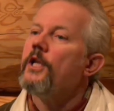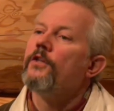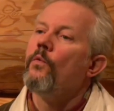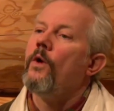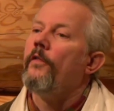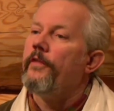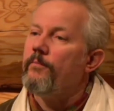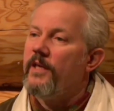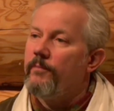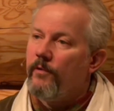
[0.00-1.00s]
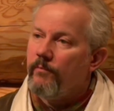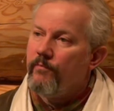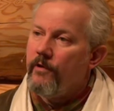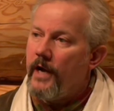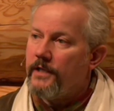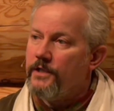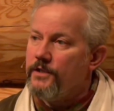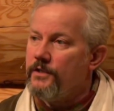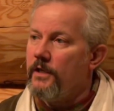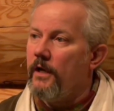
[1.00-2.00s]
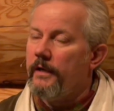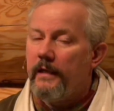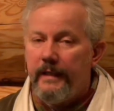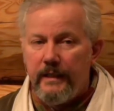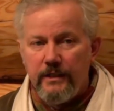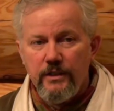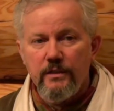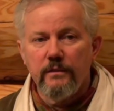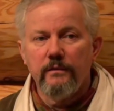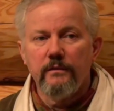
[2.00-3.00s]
let the wealthy people practice godliness.